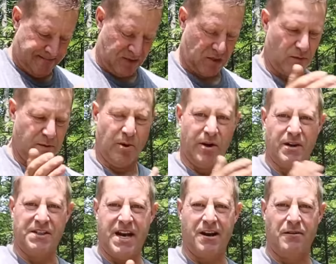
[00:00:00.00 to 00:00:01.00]
So we put our
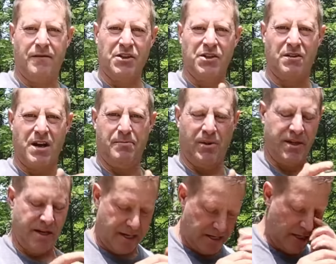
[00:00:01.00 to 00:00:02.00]
sacrificial
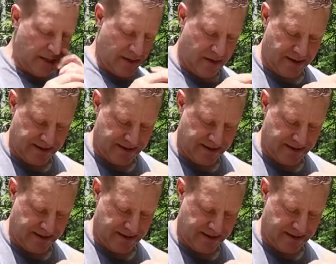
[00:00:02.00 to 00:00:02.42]
coupling on here.